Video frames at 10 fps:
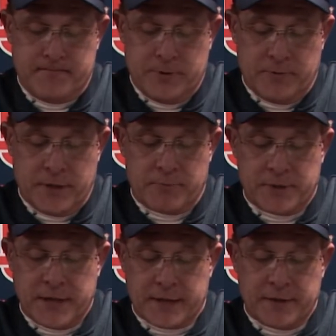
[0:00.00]
They
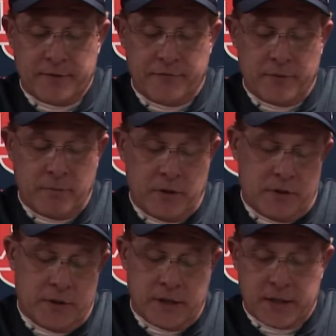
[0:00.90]
protected the
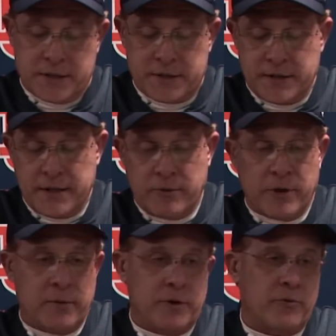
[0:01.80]
football. And, like I said, they
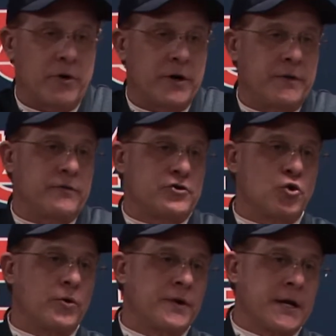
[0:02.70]
were able to run it and
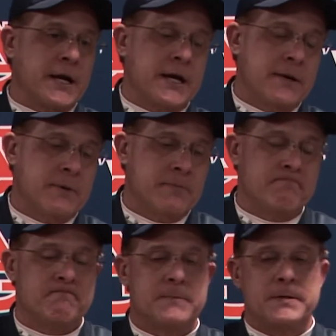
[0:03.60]
shorten the game and
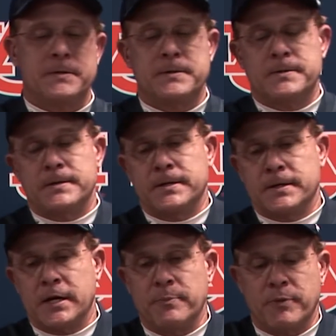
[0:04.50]

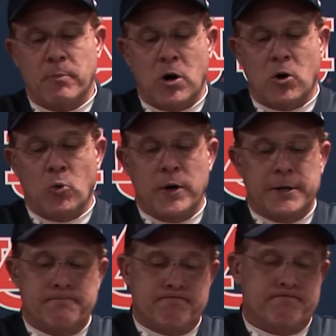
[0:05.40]
keep the ball
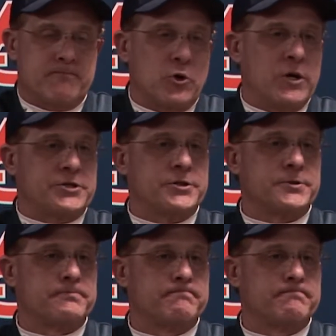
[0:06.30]
away. Questions?